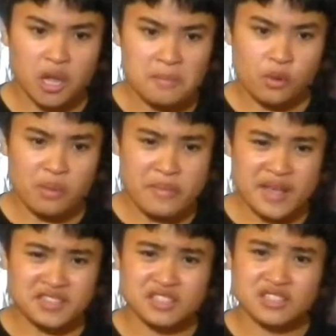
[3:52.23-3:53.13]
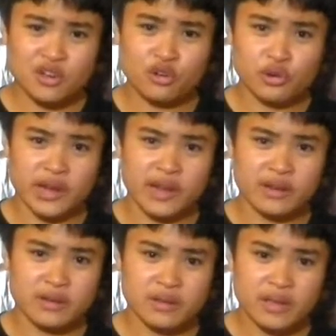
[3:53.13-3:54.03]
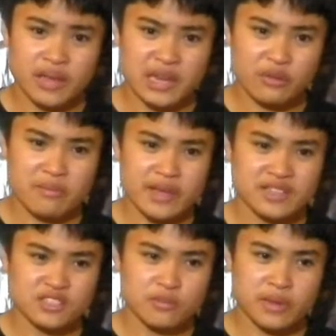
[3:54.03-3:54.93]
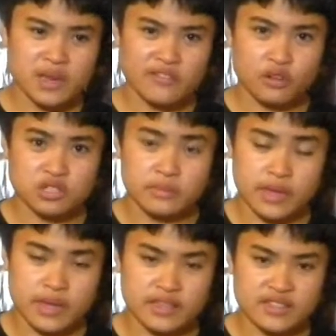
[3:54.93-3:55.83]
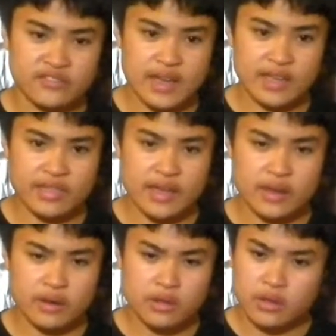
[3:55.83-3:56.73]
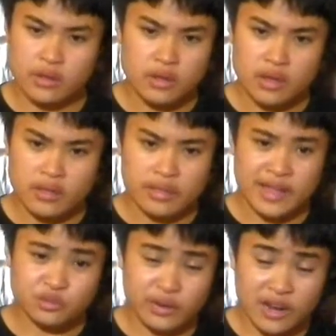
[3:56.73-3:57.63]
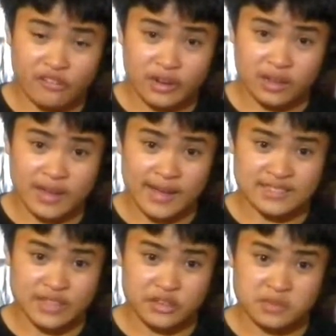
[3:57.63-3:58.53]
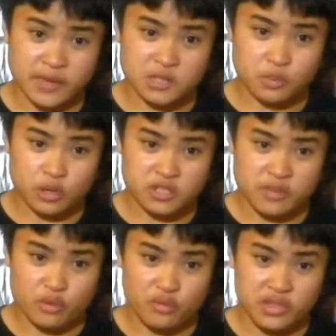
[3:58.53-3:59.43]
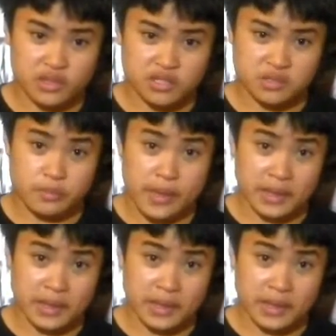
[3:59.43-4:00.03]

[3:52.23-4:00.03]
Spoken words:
But what makes it so great, and what makes it so meaningful to me, is the fact that that's when I realized that there's much more to the movie than just big